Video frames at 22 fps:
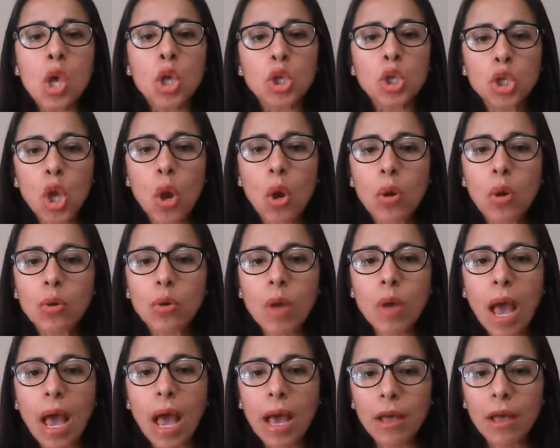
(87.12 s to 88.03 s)
So
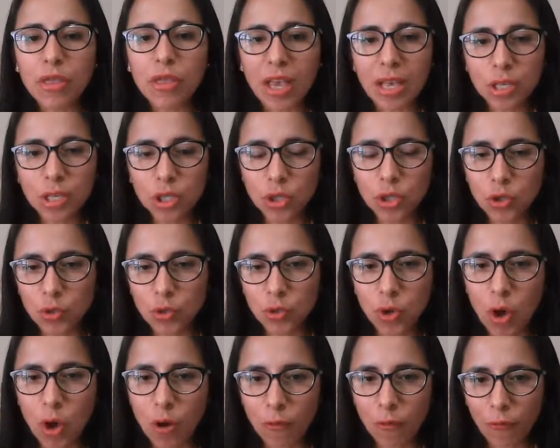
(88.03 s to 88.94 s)
thanks
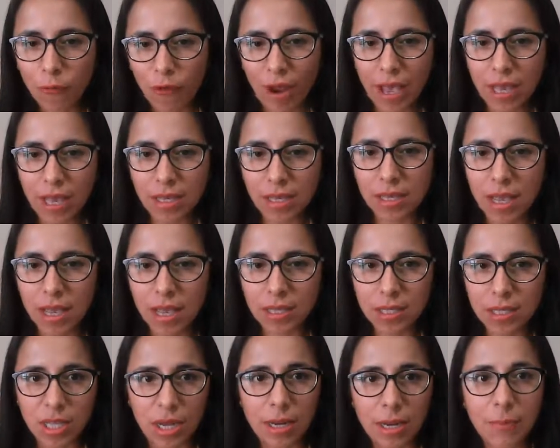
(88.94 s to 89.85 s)
to our friends at
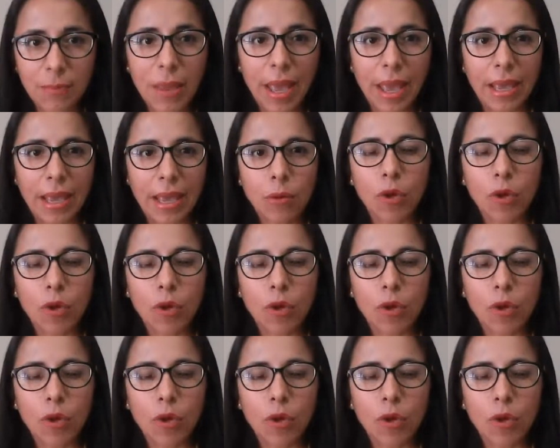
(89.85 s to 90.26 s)
Study Bay,